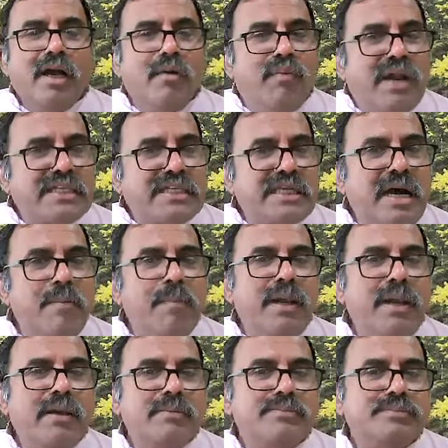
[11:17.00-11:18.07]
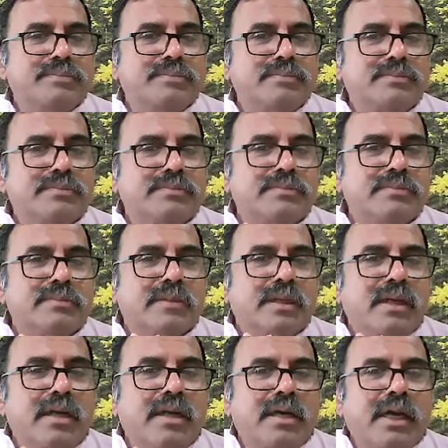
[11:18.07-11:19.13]
For example,
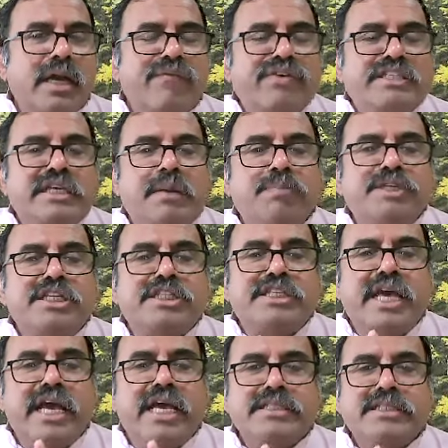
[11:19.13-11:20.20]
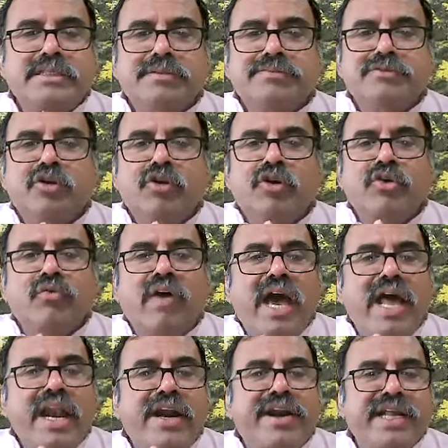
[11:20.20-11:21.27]
if a scripture says you have to
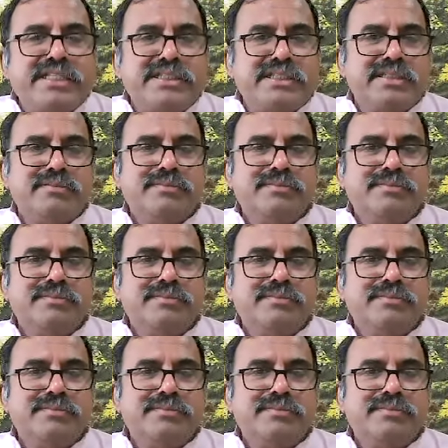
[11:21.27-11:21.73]
wear a dress,